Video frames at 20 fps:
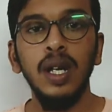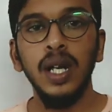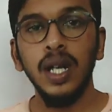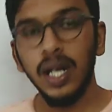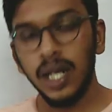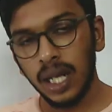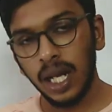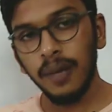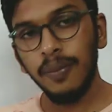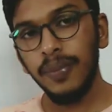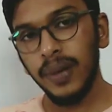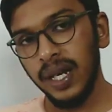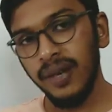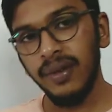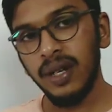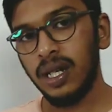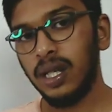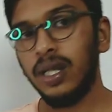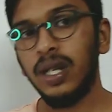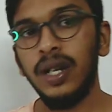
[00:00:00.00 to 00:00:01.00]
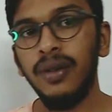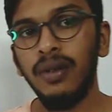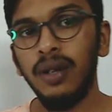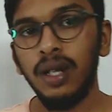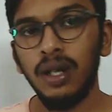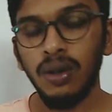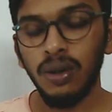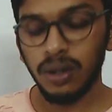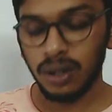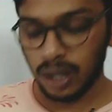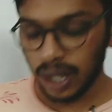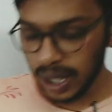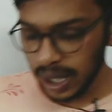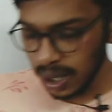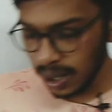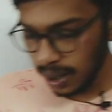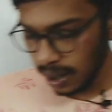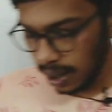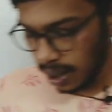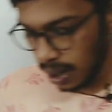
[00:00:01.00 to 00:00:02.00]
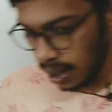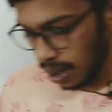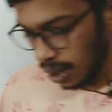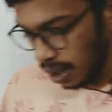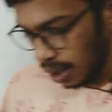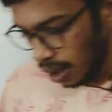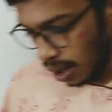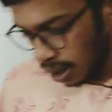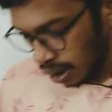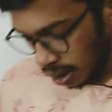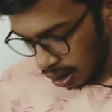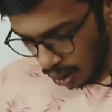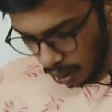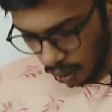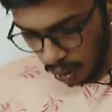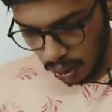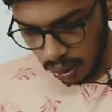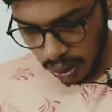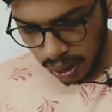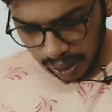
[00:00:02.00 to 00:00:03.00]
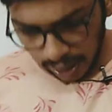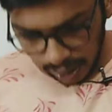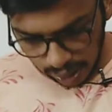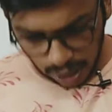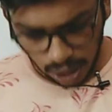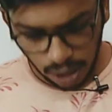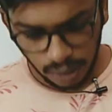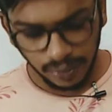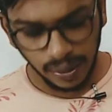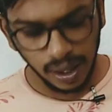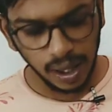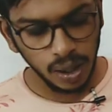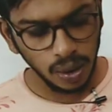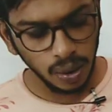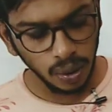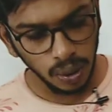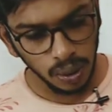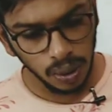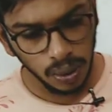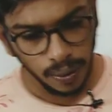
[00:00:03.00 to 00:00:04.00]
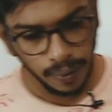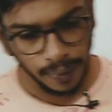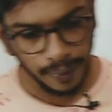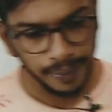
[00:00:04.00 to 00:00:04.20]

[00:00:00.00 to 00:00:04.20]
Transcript: in our previous three videos, right? Now in this video